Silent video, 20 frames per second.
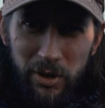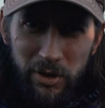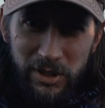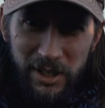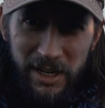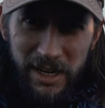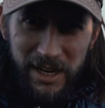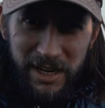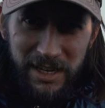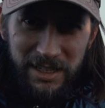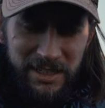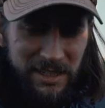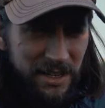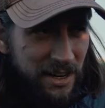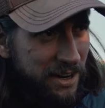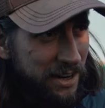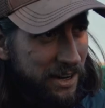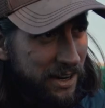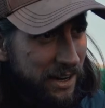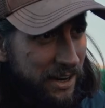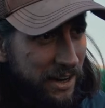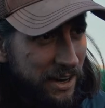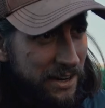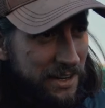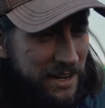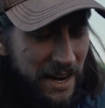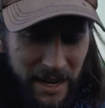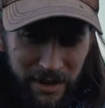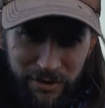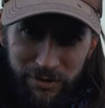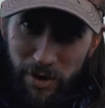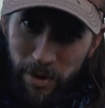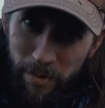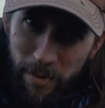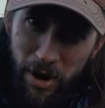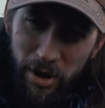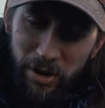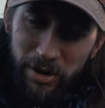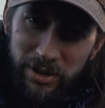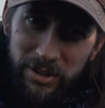lodge is a Native
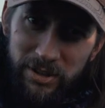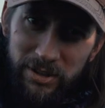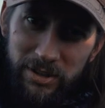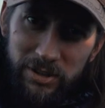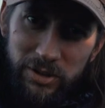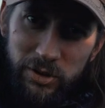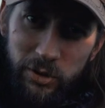American